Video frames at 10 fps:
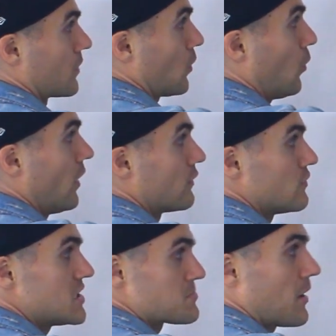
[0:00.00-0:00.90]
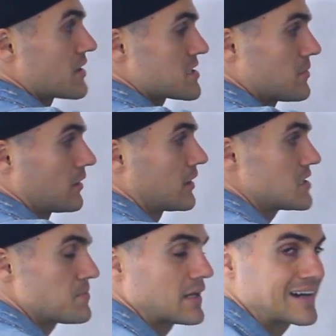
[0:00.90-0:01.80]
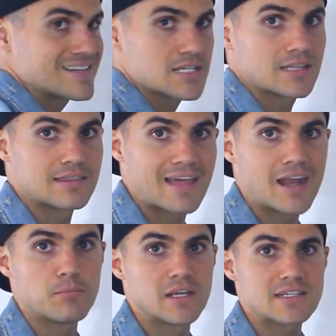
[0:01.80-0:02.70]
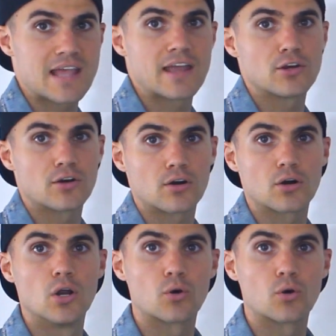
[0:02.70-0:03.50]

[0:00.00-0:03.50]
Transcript: one of these possibilities, because it then means that your